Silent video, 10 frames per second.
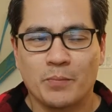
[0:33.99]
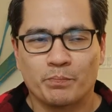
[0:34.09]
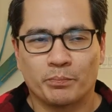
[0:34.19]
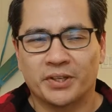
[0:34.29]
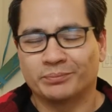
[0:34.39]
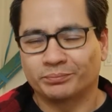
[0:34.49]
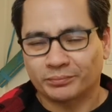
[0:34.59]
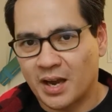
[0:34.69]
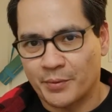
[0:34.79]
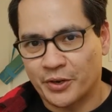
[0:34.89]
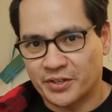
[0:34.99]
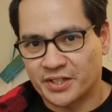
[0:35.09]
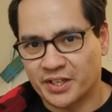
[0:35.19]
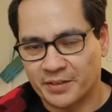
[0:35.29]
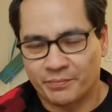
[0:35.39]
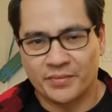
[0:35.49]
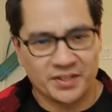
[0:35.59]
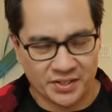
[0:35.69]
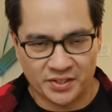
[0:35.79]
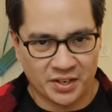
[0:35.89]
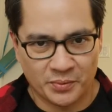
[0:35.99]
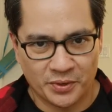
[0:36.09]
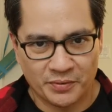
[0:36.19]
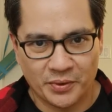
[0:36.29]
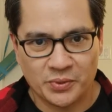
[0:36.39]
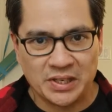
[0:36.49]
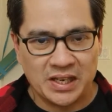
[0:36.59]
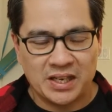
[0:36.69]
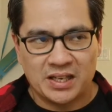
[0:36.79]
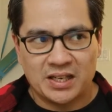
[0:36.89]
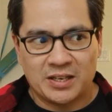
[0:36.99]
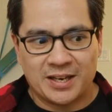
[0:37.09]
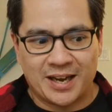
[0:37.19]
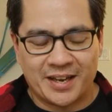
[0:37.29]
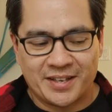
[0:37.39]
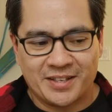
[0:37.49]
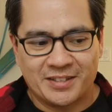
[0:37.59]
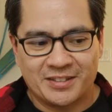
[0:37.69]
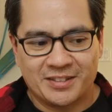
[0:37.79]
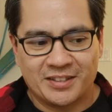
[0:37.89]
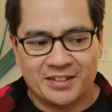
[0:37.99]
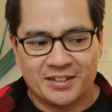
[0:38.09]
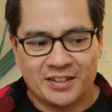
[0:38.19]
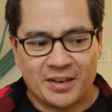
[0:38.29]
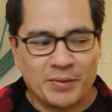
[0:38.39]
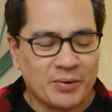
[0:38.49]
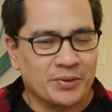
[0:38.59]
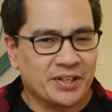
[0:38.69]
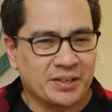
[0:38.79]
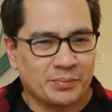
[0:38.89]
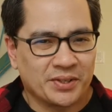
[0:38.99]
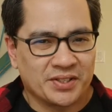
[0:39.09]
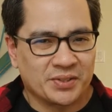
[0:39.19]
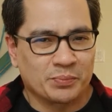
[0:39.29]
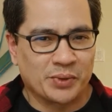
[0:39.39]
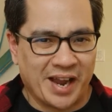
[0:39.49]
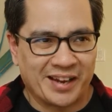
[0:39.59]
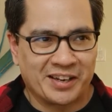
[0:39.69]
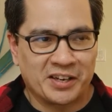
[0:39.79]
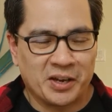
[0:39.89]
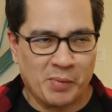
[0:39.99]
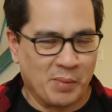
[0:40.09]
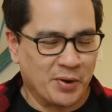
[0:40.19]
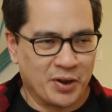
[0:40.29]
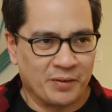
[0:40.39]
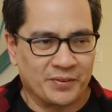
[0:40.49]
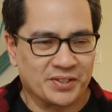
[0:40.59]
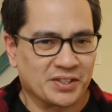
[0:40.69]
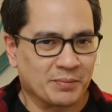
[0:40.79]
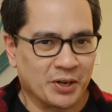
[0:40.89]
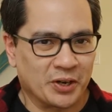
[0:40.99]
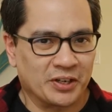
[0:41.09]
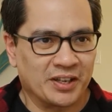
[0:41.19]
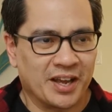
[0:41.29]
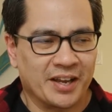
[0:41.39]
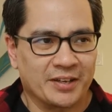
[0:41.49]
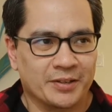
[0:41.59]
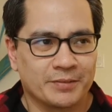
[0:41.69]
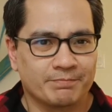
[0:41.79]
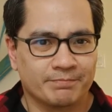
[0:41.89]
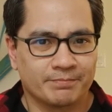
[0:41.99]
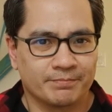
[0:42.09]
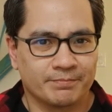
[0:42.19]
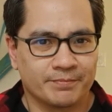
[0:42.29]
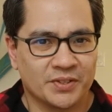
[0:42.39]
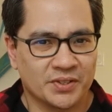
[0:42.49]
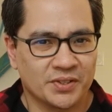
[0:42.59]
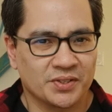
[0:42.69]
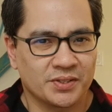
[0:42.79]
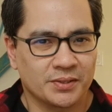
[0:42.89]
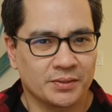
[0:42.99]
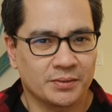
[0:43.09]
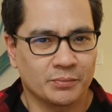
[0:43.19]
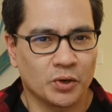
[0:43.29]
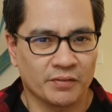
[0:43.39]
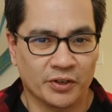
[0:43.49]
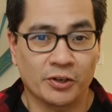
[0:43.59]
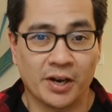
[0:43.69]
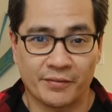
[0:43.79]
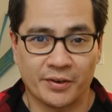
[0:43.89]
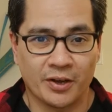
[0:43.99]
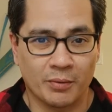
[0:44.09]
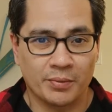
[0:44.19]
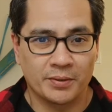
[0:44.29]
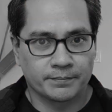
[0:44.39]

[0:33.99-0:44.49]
But I'm here to tell you, this is not one of those. I am not really in a place to brag about my office, I'm not going to lie. This is more of a cry for help.